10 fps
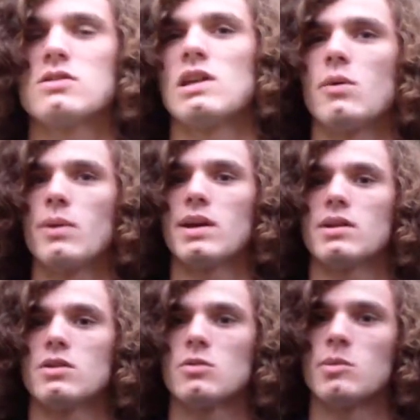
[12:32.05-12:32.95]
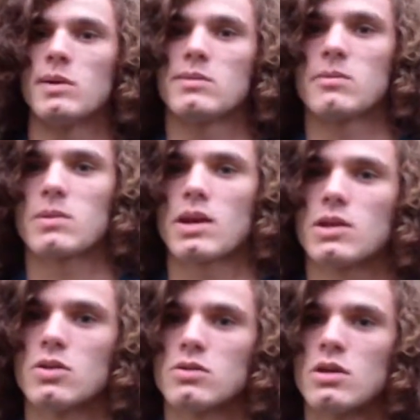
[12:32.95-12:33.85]
so that way your momentum kind of
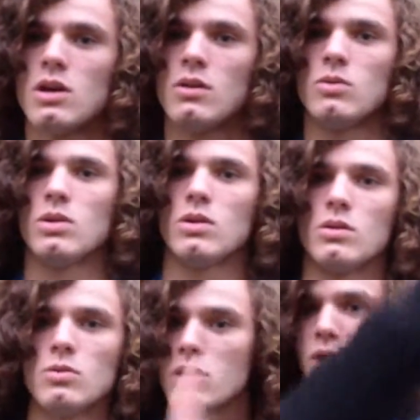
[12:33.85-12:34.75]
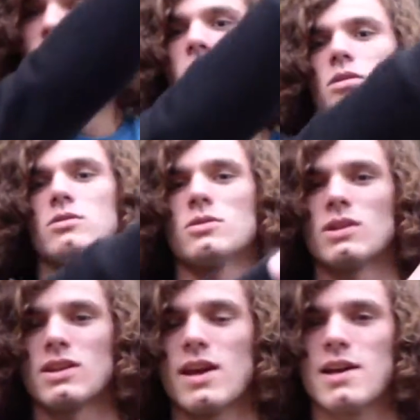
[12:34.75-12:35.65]
goes sort of
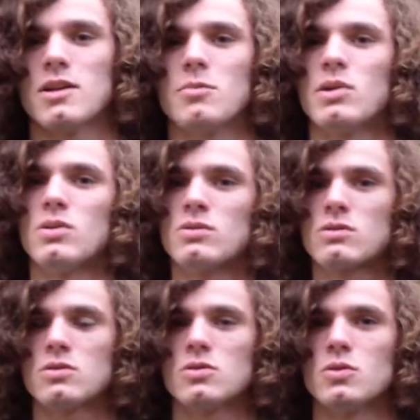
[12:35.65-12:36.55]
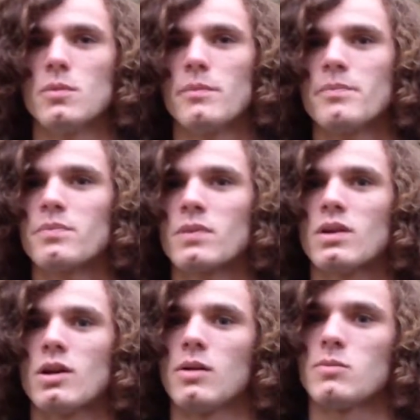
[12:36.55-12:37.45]
like that, opposed to
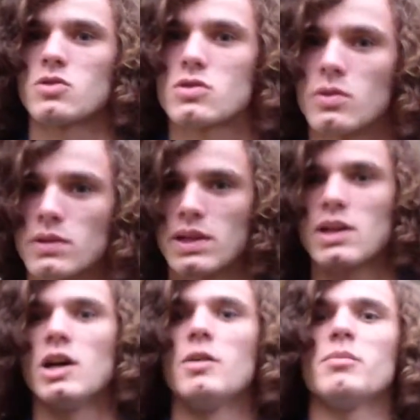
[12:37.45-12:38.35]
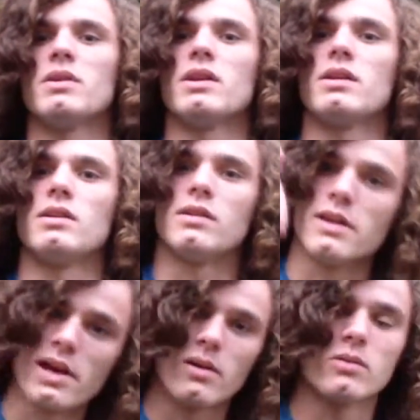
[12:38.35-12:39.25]
just going like up and then
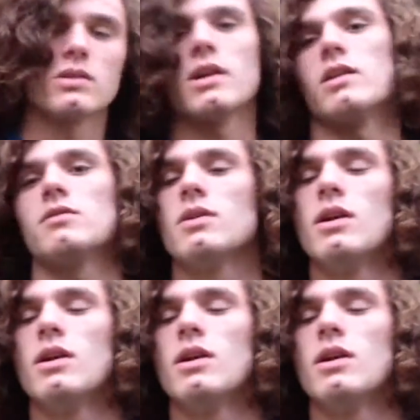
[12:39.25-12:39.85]
down kind of.